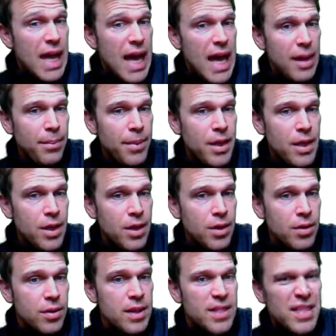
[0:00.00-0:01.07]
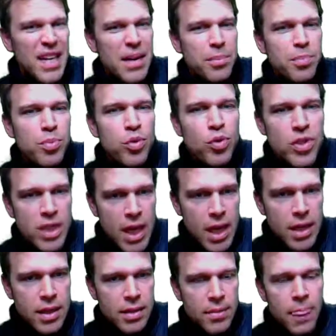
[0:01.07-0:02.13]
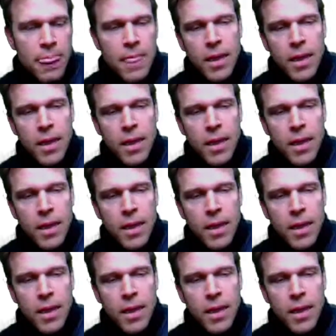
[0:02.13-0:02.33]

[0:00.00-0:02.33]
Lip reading: Time here is like puta,